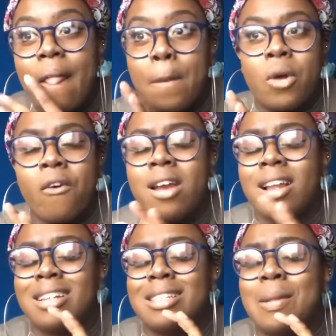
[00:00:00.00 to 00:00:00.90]
My
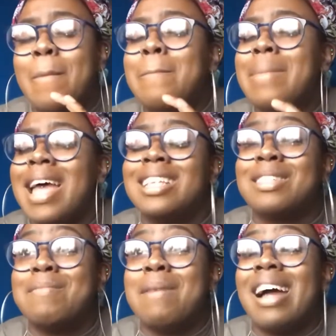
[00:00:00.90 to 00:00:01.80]
granddad is the
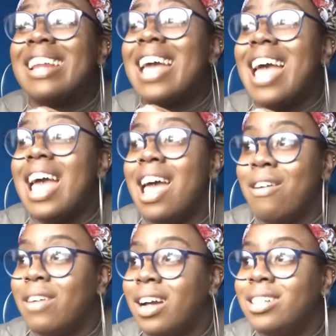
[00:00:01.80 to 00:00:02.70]
best man
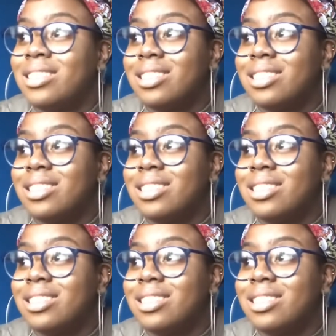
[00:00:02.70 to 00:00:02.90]
ever.